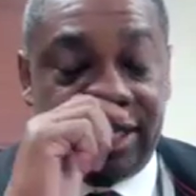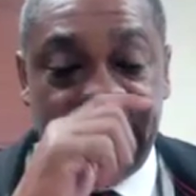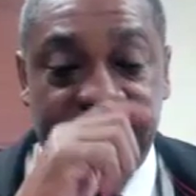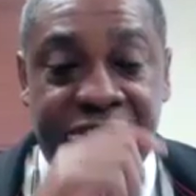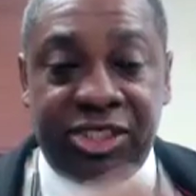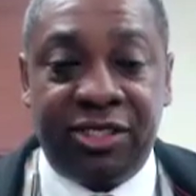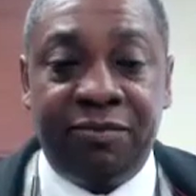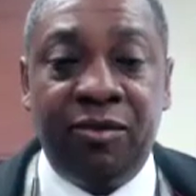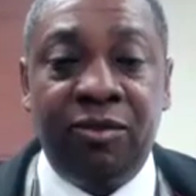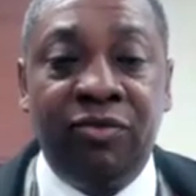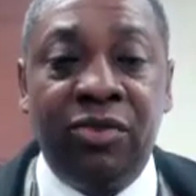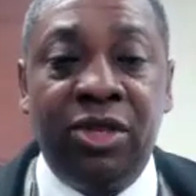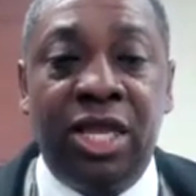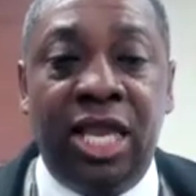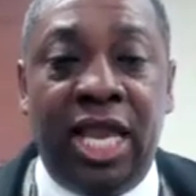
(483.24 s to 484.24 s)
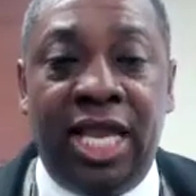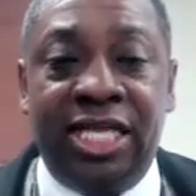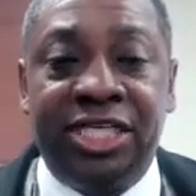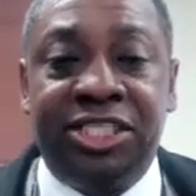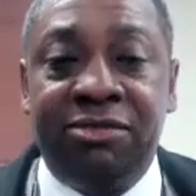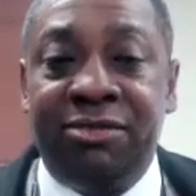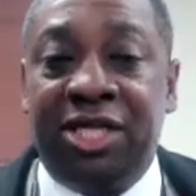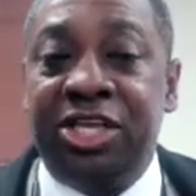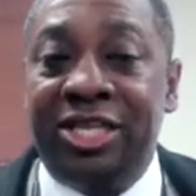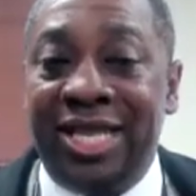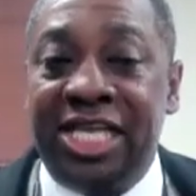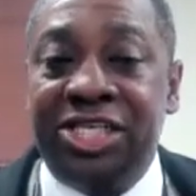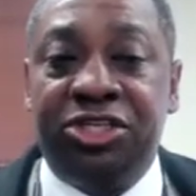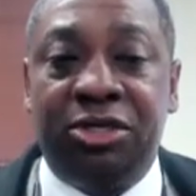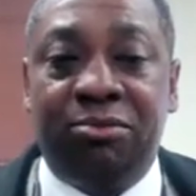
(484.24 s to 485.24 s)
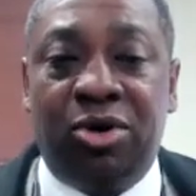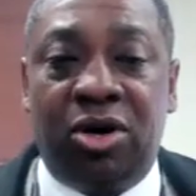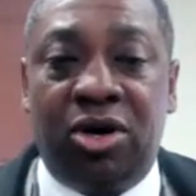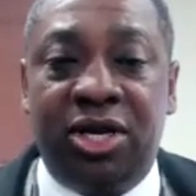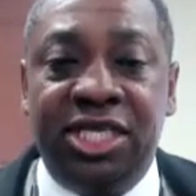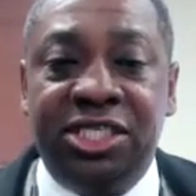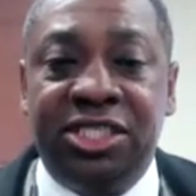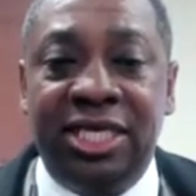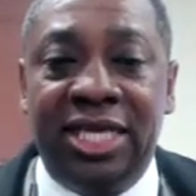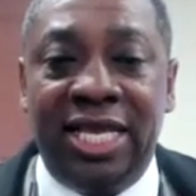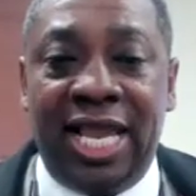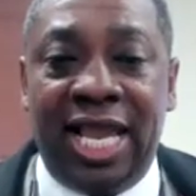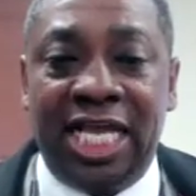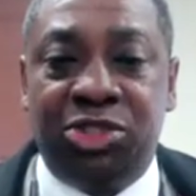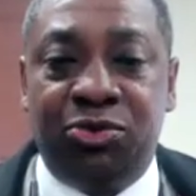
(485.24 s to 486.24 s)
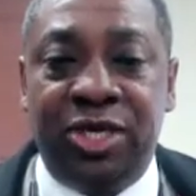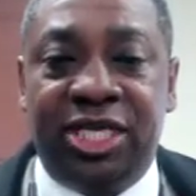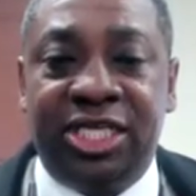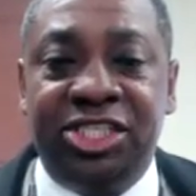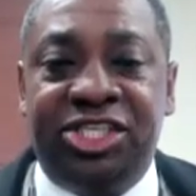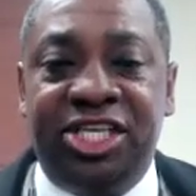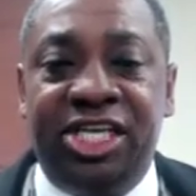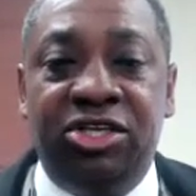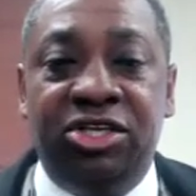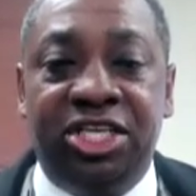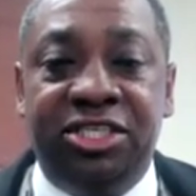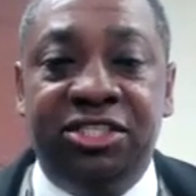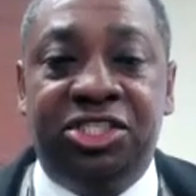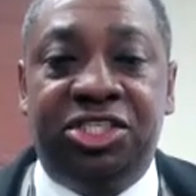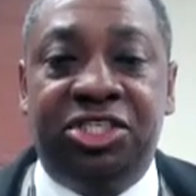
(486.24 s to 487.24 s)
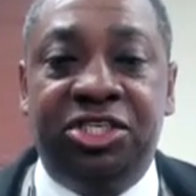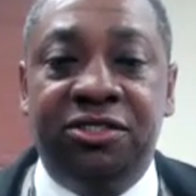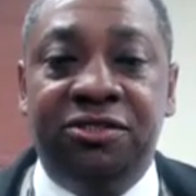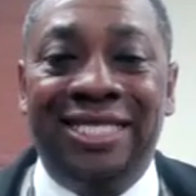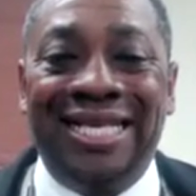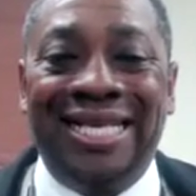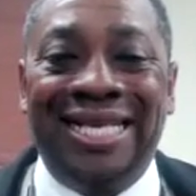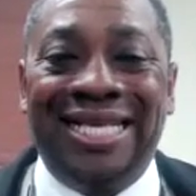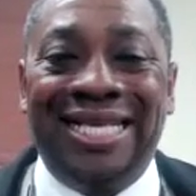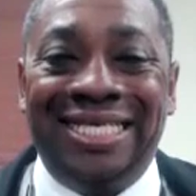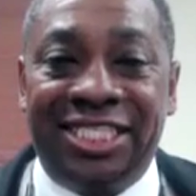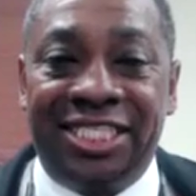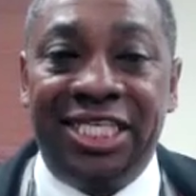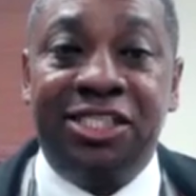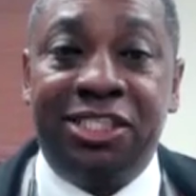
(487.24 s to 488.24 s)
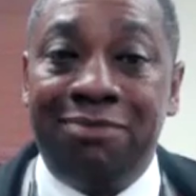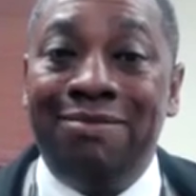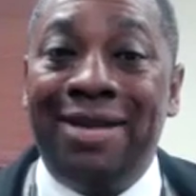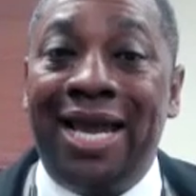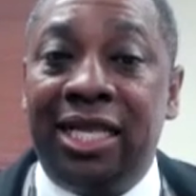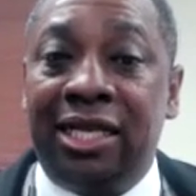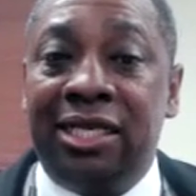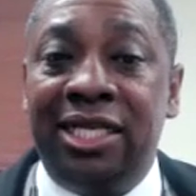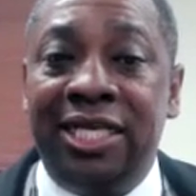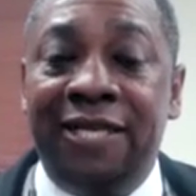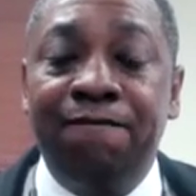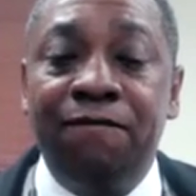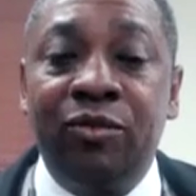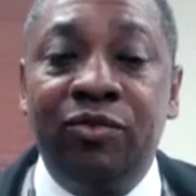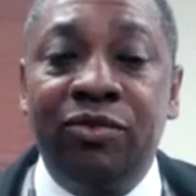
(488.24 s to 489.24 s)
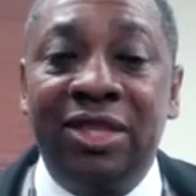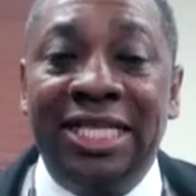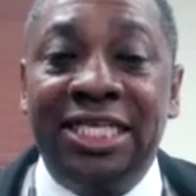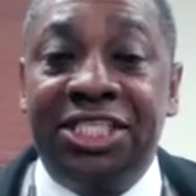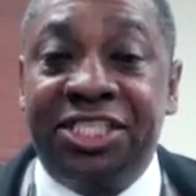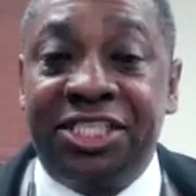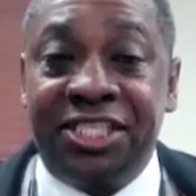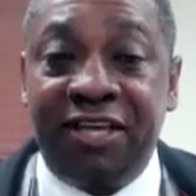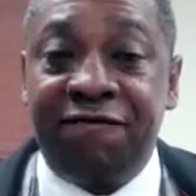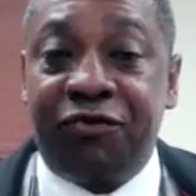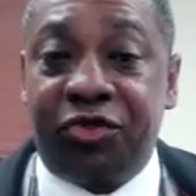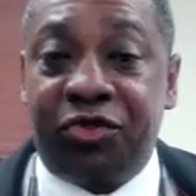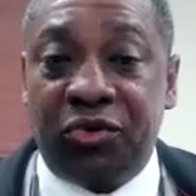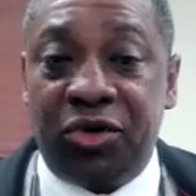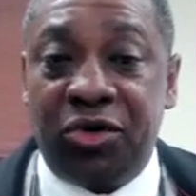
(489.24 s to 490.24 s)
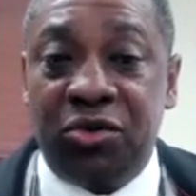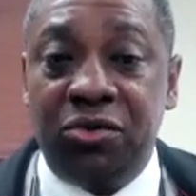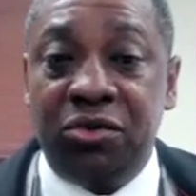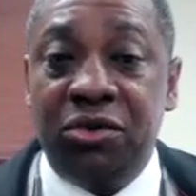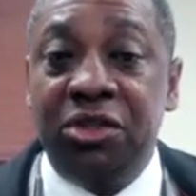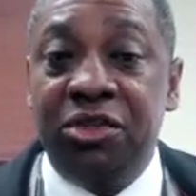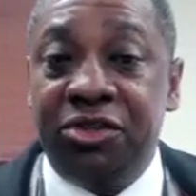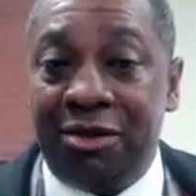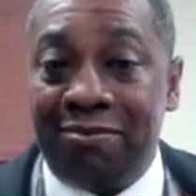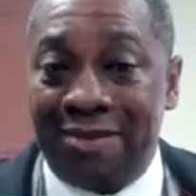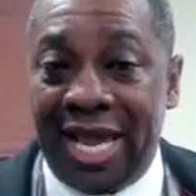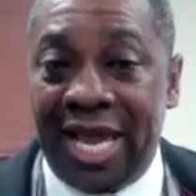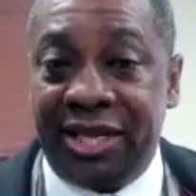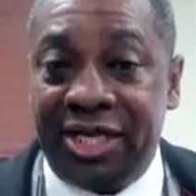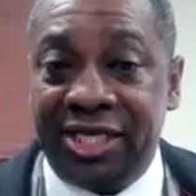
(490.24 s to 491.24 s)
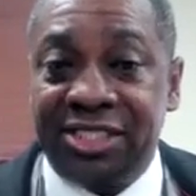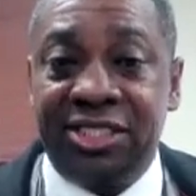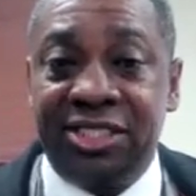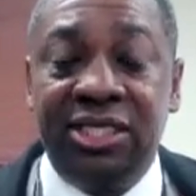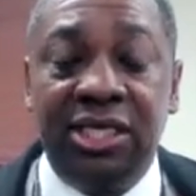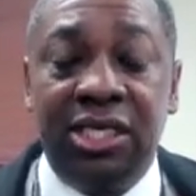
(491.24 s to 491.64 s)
nation and some other national parties as we continue to systematically sift through the madness,